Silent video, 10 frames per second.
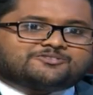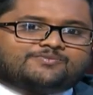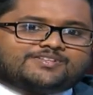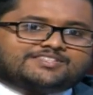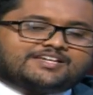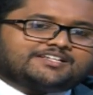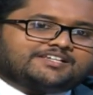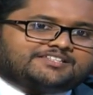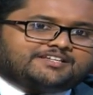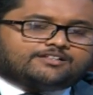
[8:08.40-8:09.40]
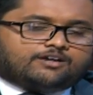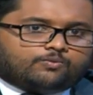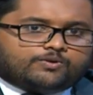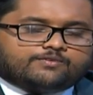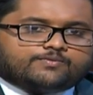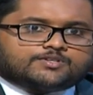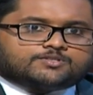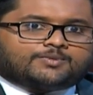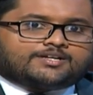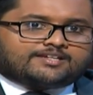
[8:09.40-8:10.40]
with that, I think our viewers
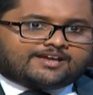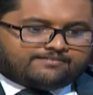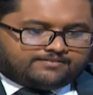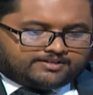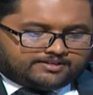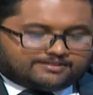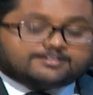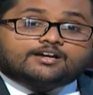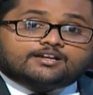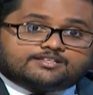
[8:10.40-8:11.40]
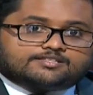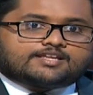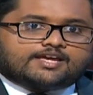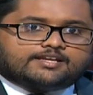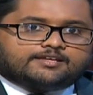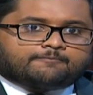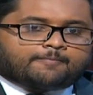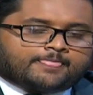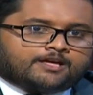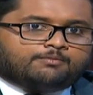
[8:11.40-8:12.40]
might have a clear understanding
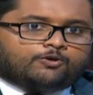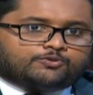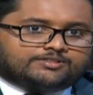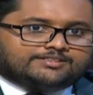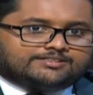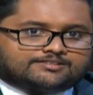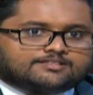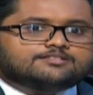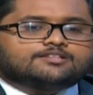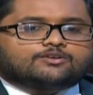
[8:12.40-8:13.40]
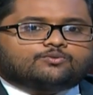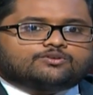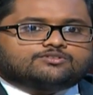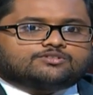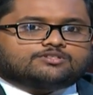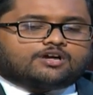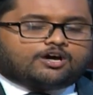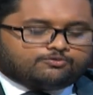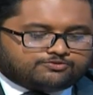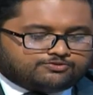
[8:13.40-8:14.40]
about the consequences,
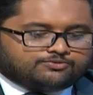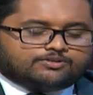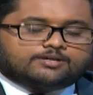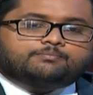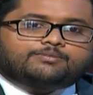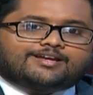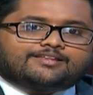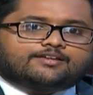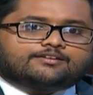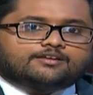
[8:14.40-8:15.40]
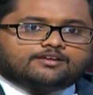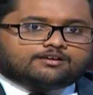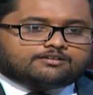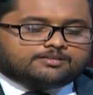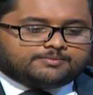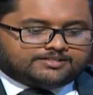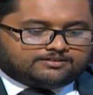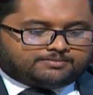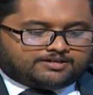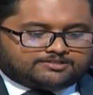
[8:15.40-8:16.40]
how to apply that criminal
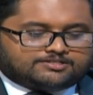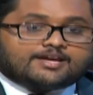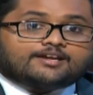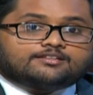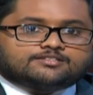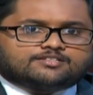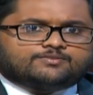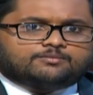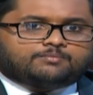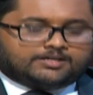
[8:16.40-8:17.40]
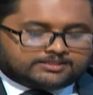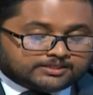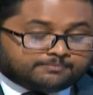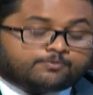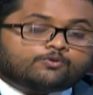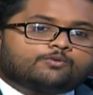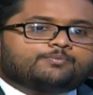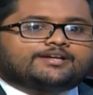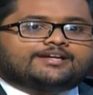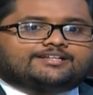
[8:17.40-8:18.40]
part and the civil part
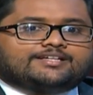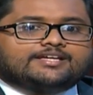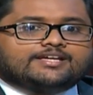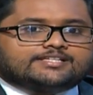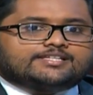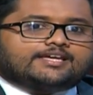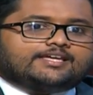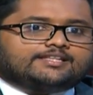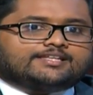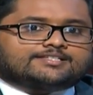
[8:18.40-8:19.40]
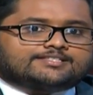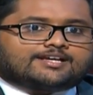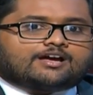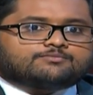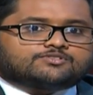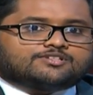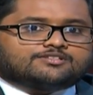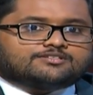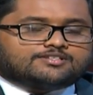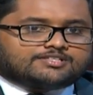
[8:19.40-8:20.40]
appropriately, taking that
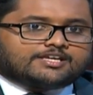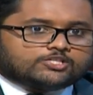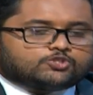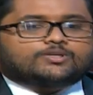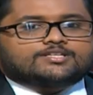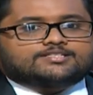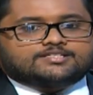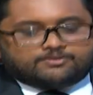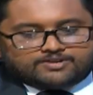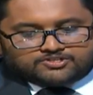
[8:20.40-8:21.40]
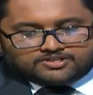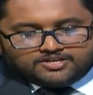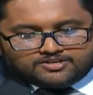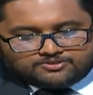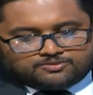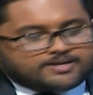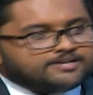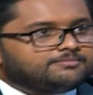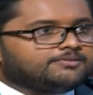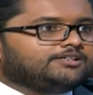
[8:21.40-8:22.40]
circumstances into consideration. So
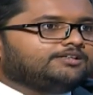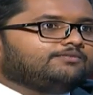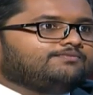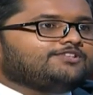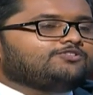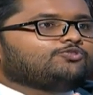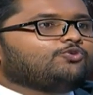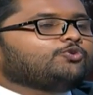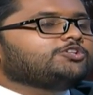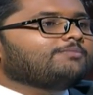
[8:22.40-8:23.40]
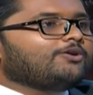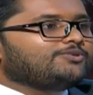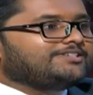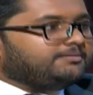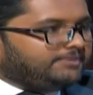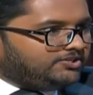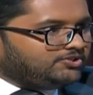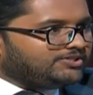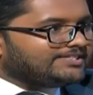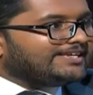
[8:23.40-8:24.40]
madam, we talked about
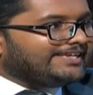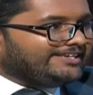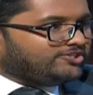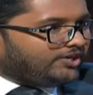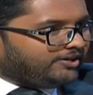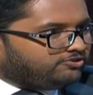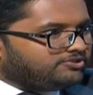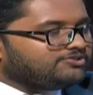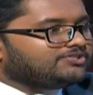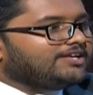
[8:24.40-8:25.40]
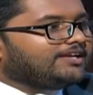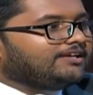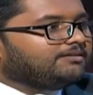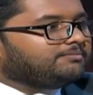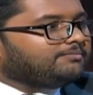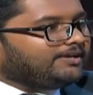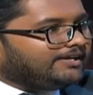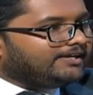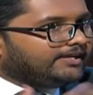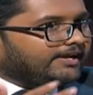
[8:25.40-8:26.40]
damages and injunctions taking
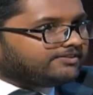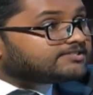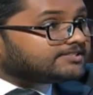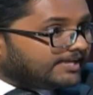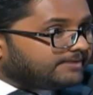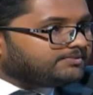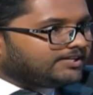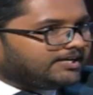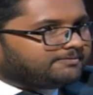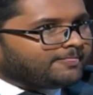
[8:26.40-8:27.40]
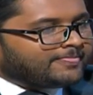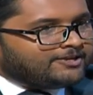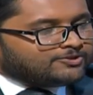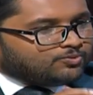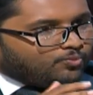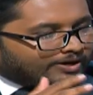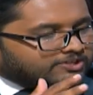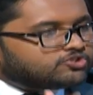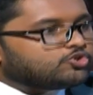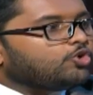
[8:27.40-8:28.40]
at the same time. So
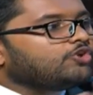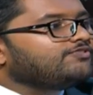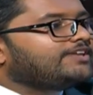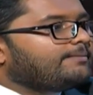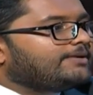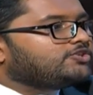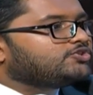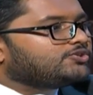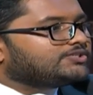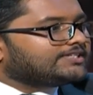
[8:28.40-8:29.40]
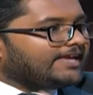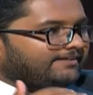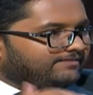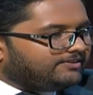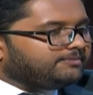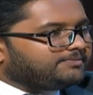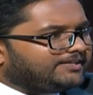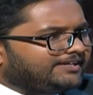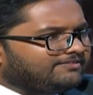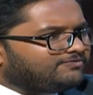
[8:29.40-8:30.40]
what sort of damages can we
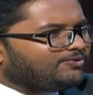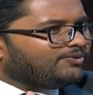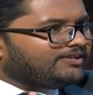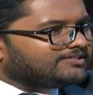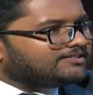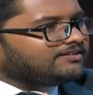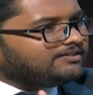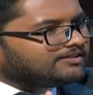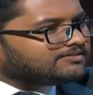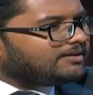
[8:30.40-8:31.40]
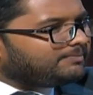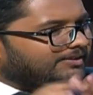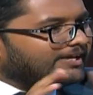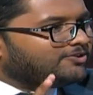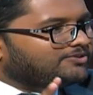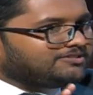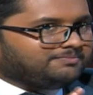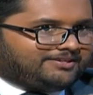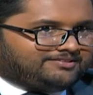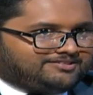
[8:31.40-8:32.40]
obtain? For a certain example, can you just,
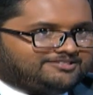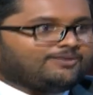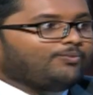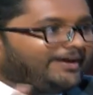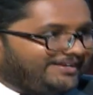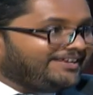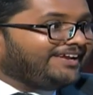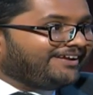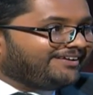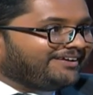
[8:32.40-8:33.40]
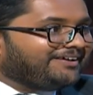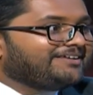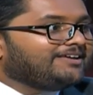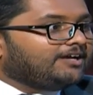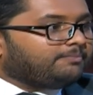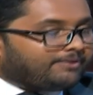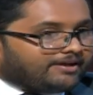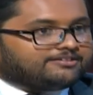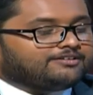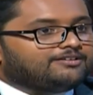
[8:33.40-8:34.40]
because this is a wide area, a
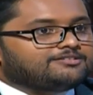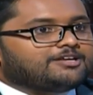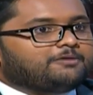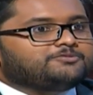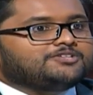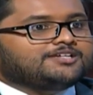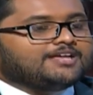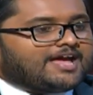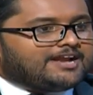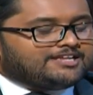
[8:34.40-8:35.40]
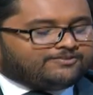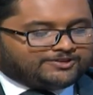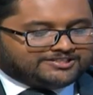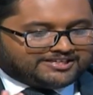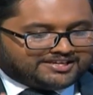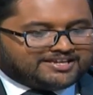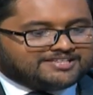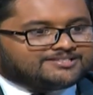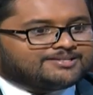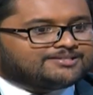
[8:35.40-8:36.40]
practical subject, and even the
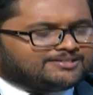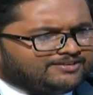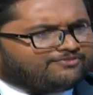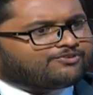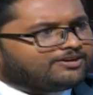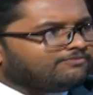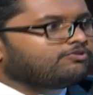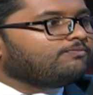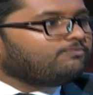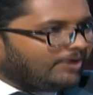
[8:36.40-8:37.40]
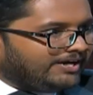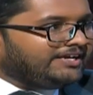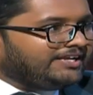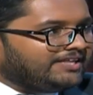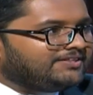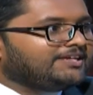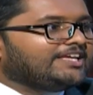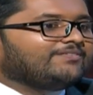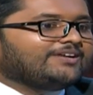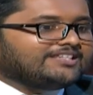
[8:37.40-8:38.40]
cases different from one another,
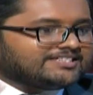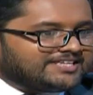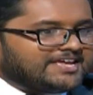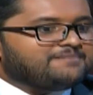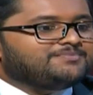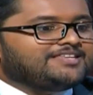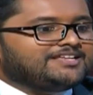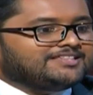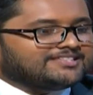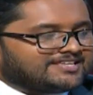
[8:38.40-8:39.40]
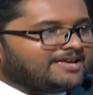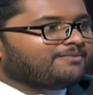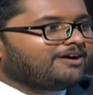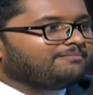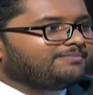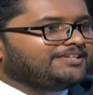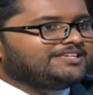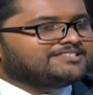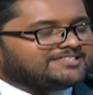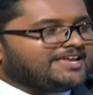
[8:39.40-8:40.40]
even the same thing, the same
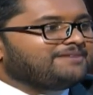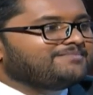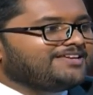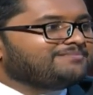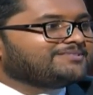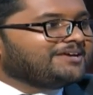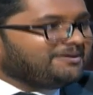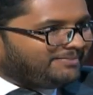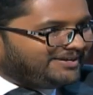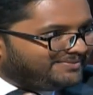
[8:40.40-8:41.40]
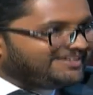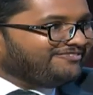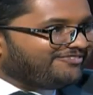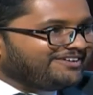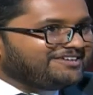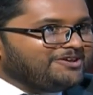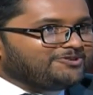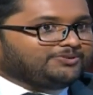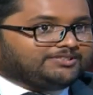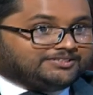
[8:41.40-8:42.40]
company, same names might be different.
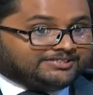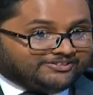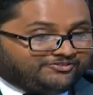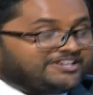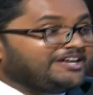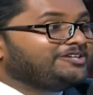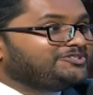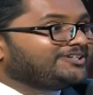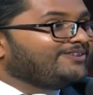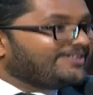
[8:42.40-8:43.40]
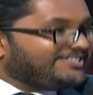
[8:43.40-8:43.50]
So it's difficult to give a